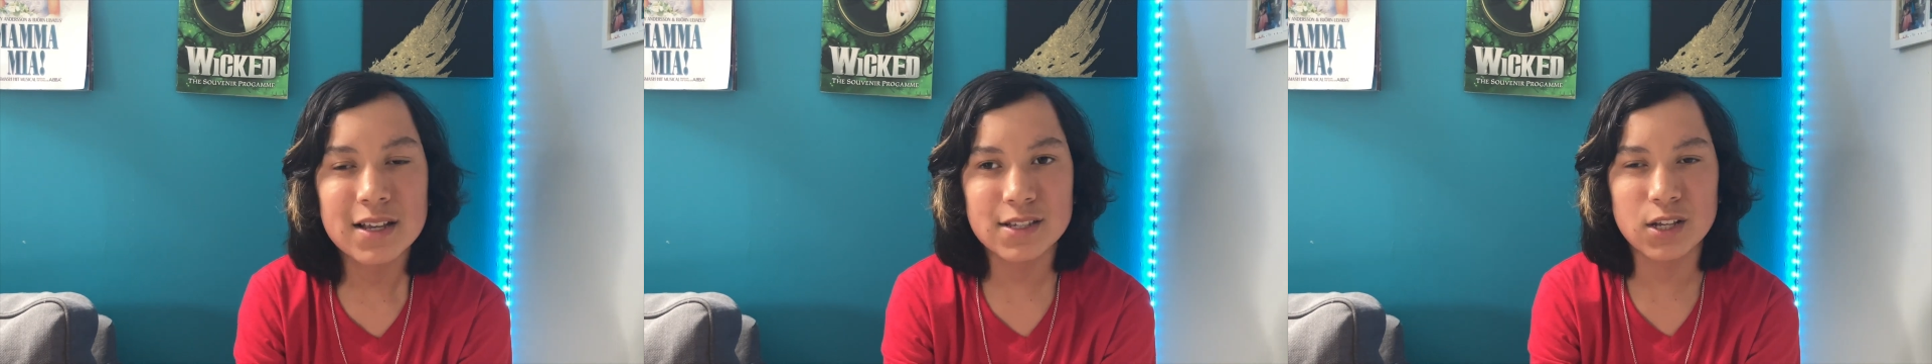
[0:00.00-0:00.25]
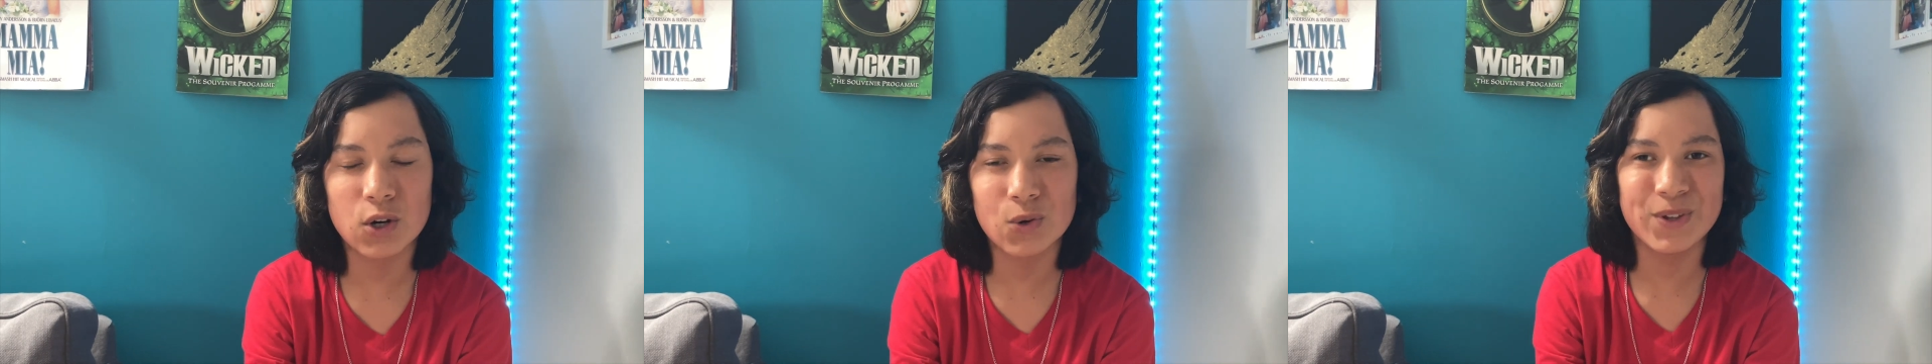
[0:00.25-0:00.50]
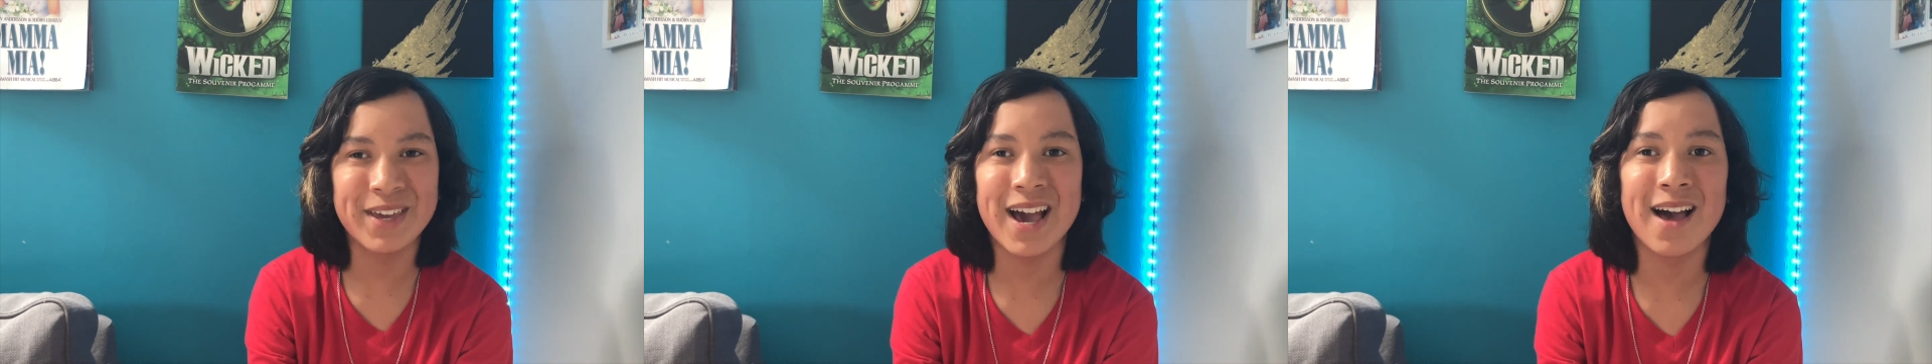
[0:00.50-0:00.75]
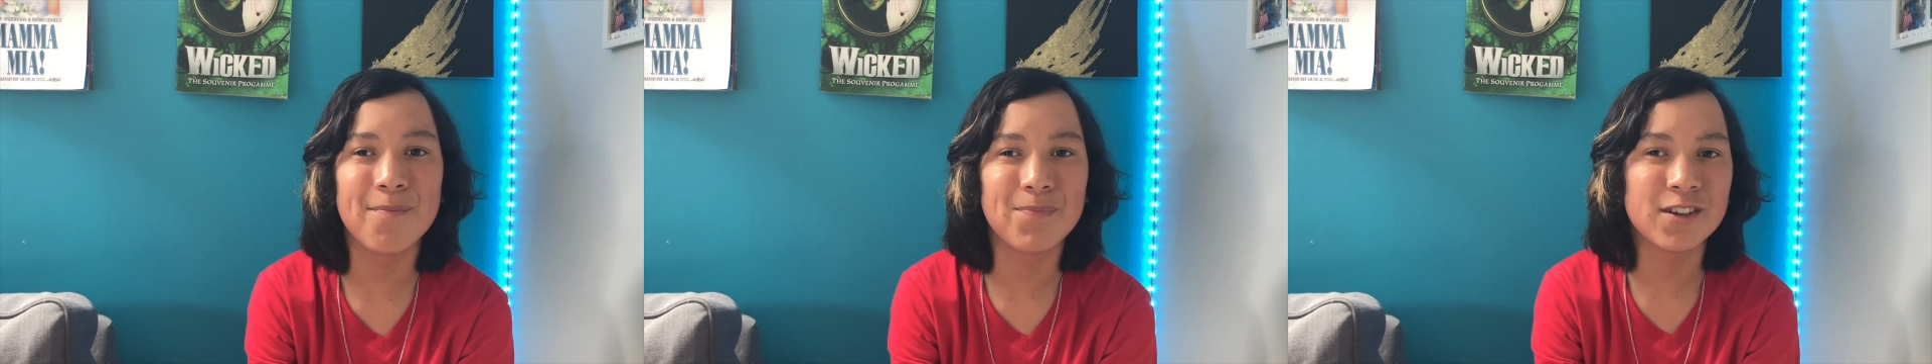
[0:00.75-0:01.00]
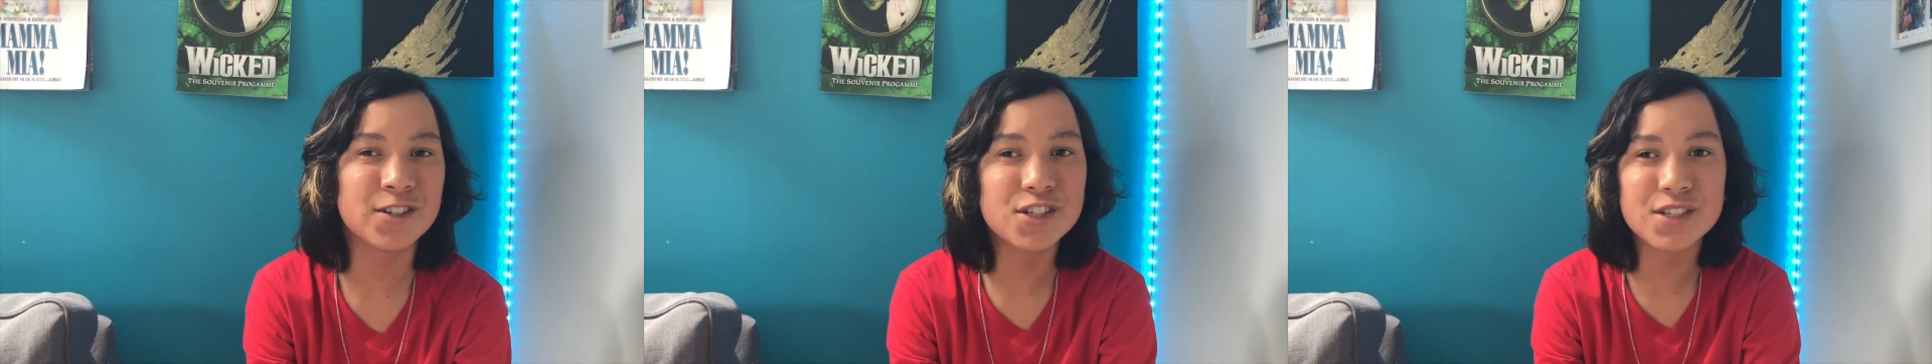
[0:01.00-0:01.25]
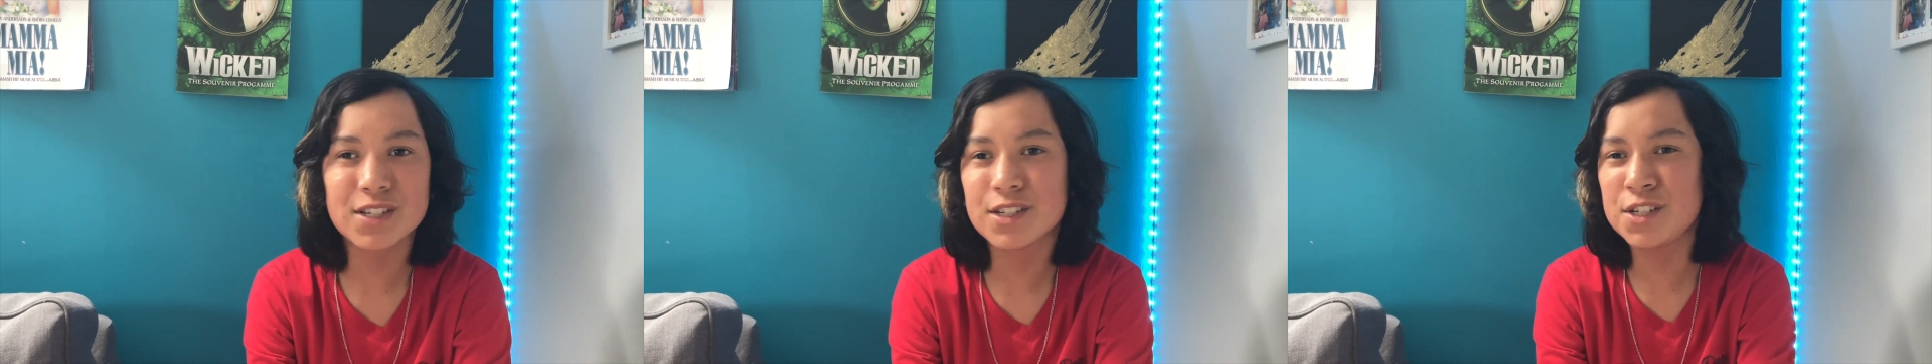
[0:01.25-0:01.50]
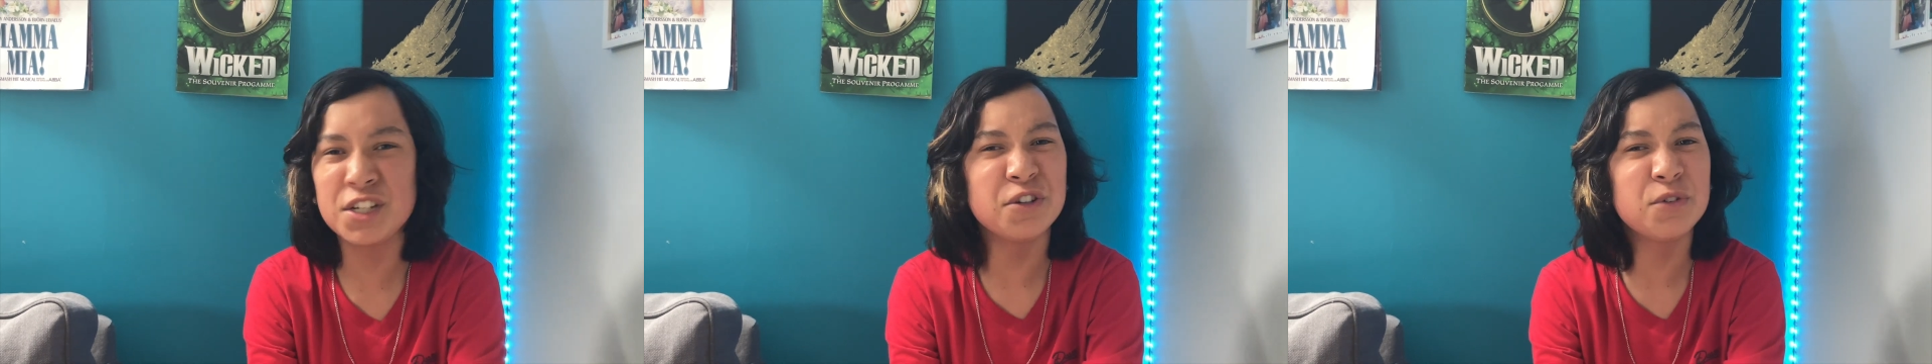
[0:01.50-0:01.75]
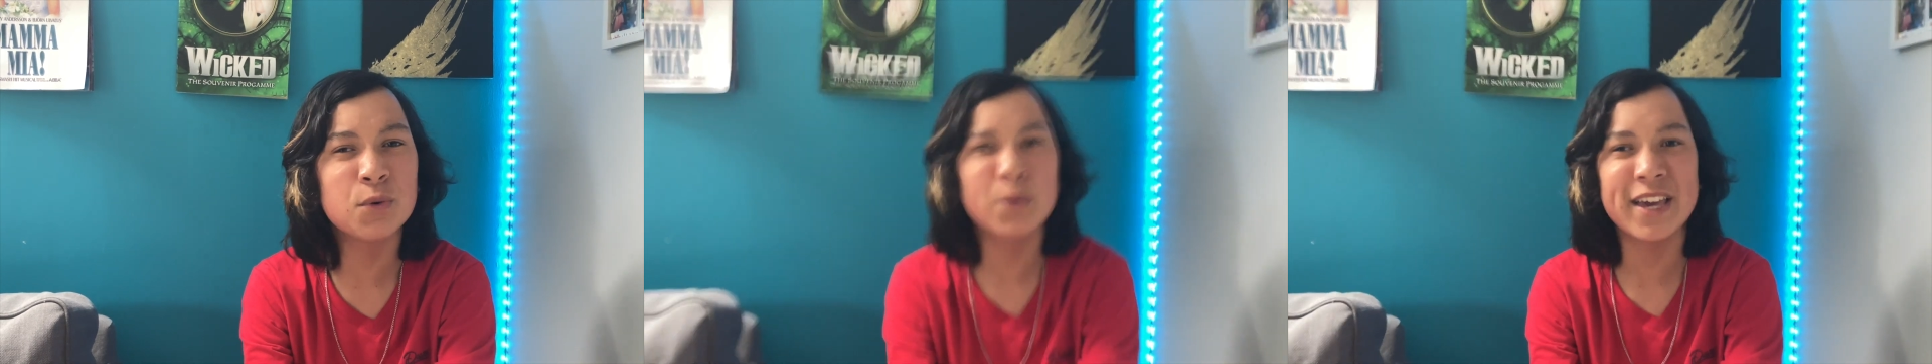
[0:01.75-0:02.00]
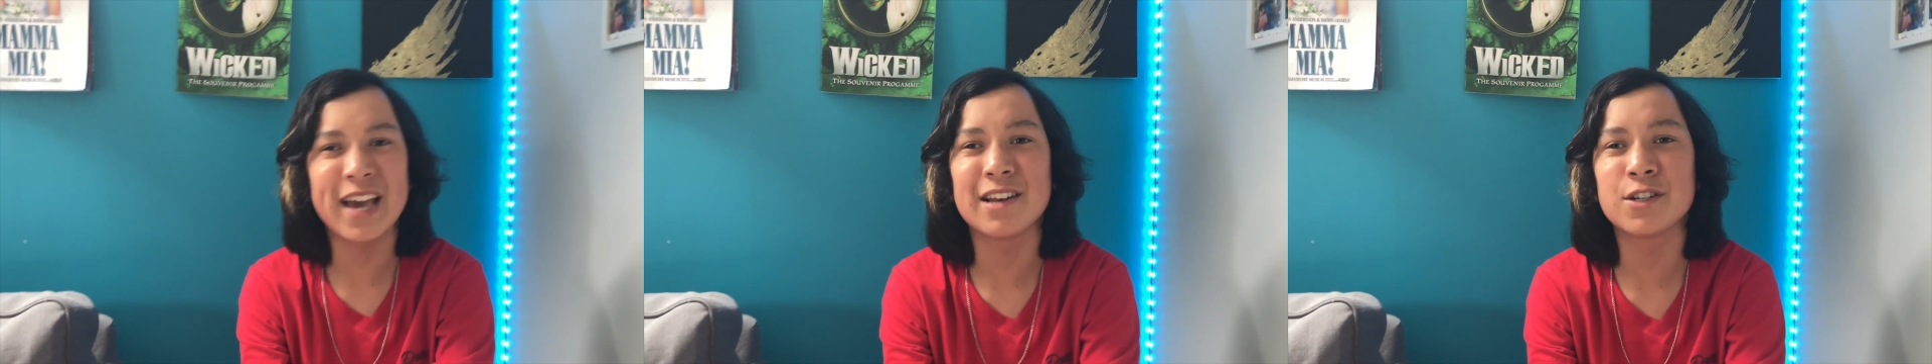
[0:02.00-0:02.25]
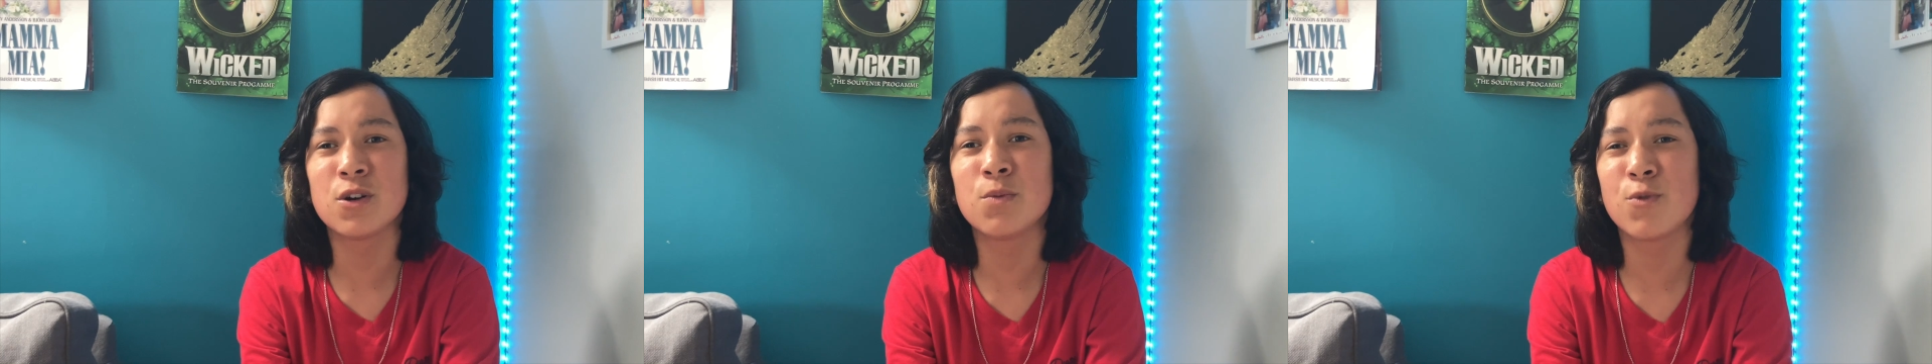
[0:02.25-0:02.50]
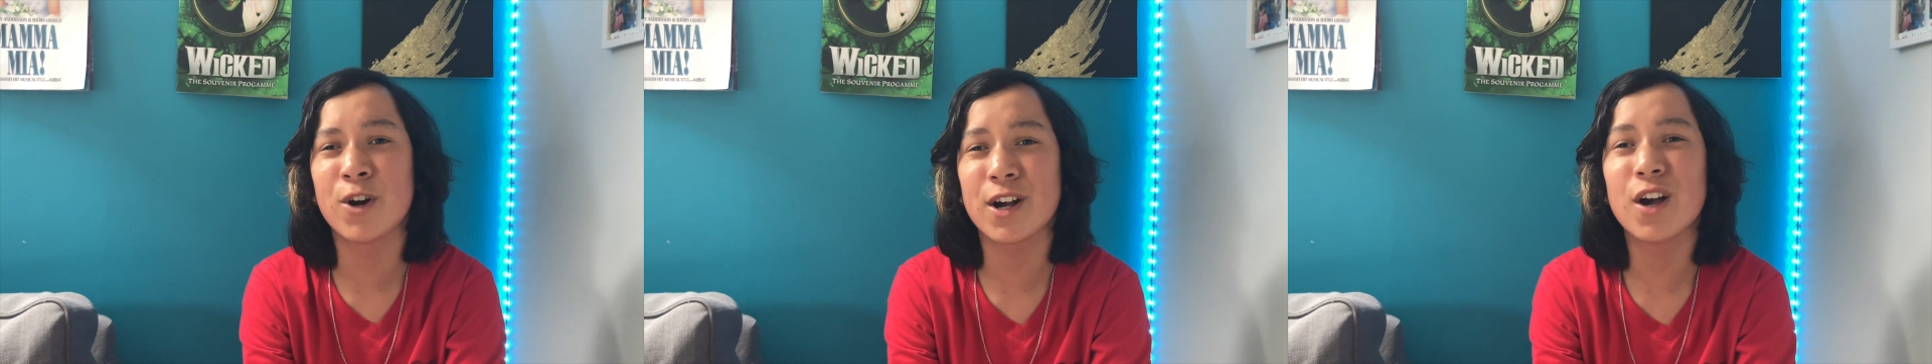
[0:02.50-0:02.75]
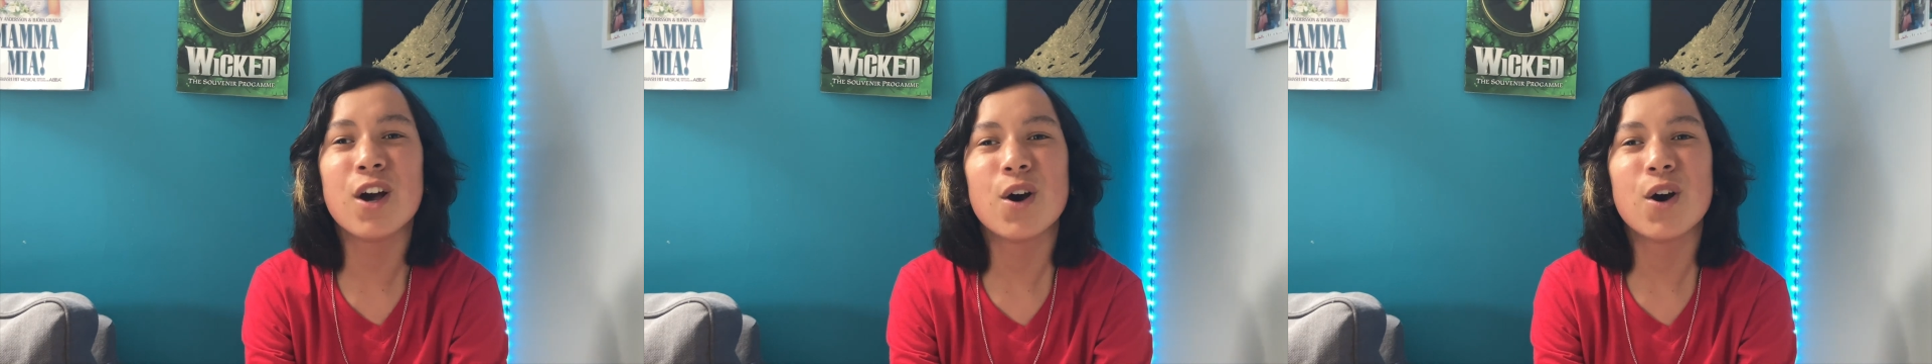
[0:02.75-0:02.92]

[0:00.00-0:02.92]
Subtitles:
So yeah, just do the weekend homework